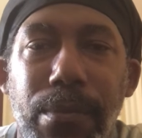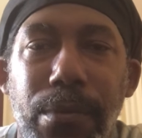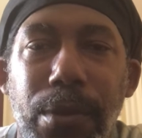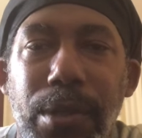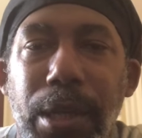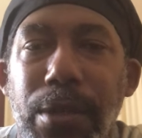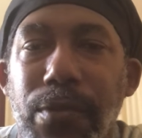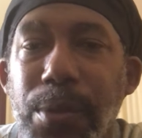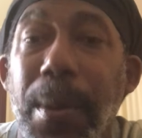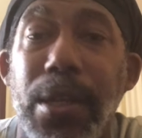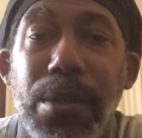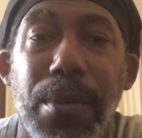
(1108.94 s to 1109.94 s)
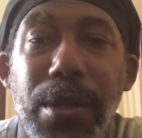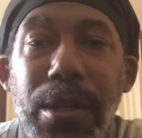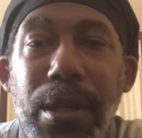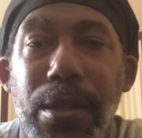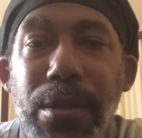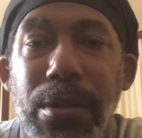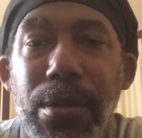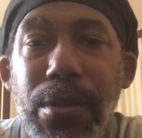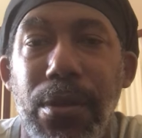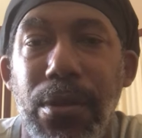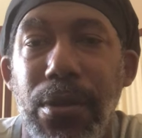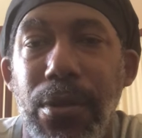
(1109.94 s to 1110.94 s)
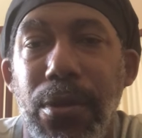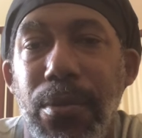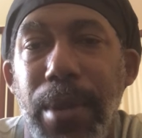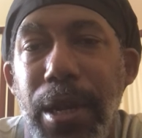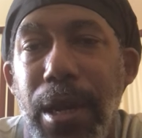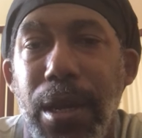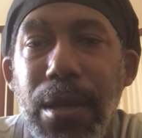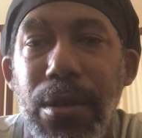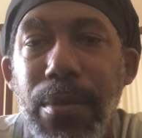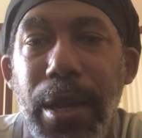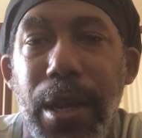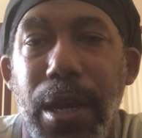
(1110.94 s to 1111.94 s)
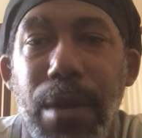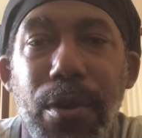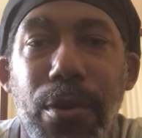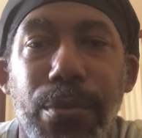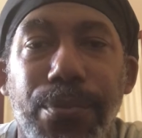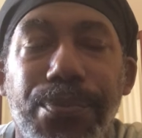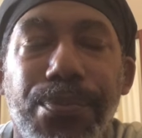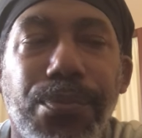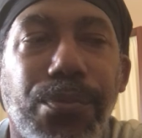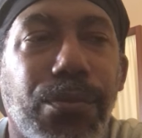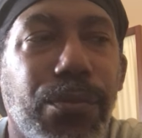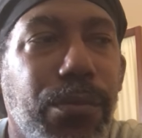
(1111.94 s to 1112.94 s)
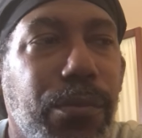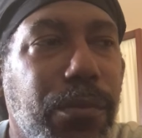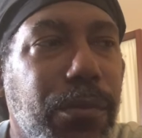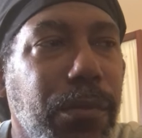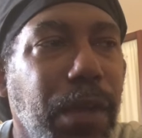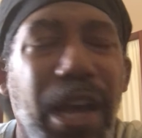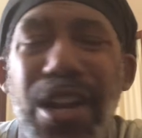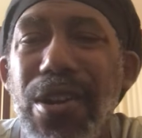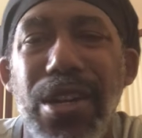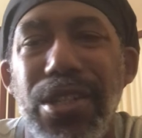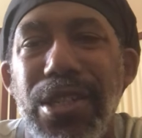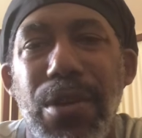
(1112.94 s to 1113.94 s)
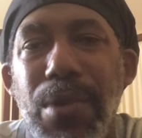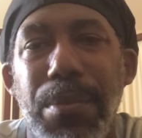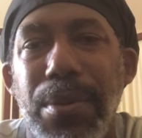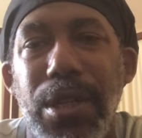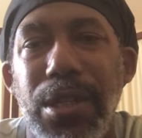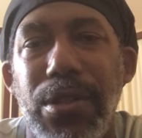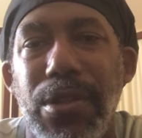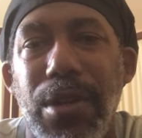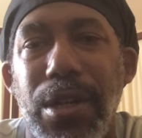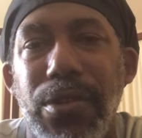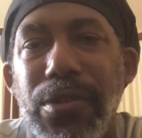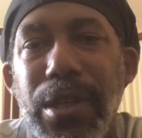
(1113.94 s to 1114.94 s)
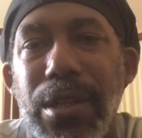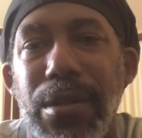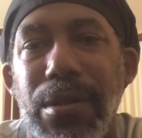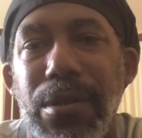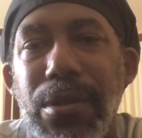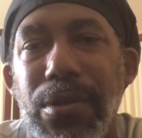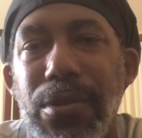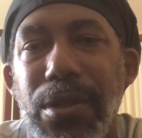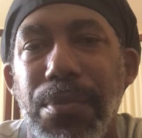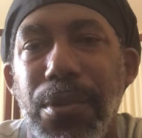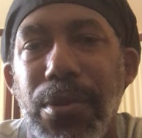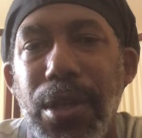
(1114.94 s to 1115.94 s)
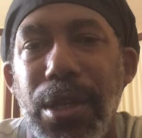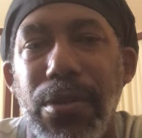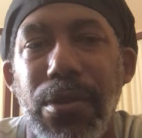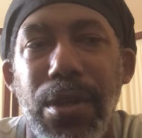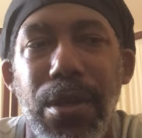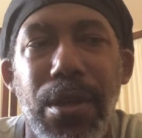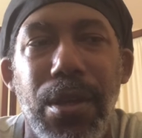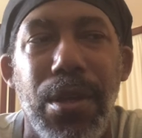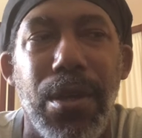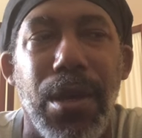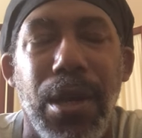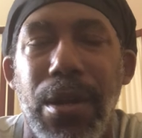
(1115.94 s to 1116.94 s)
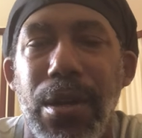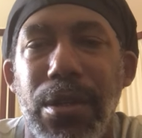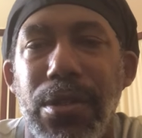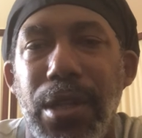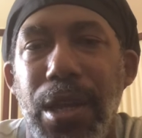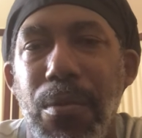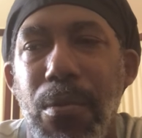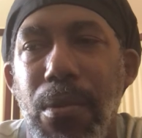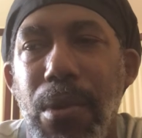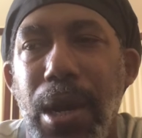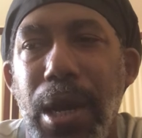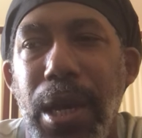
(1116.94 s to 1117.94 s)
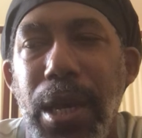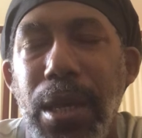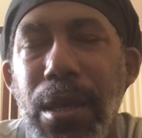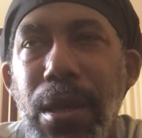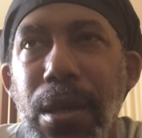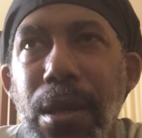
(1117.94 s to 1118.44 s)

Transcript: you take the responsibility that you may not come home. I don't understand why police don't understand those simple things. I don't understand why